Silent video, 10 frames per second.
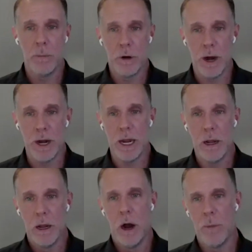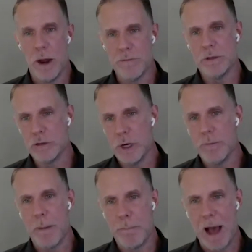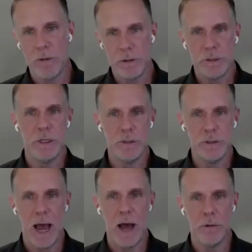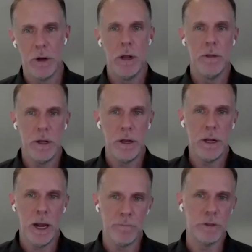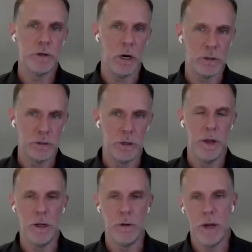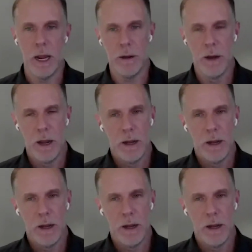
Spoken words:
creating a revenue stream that balances out the infrastructure that you need.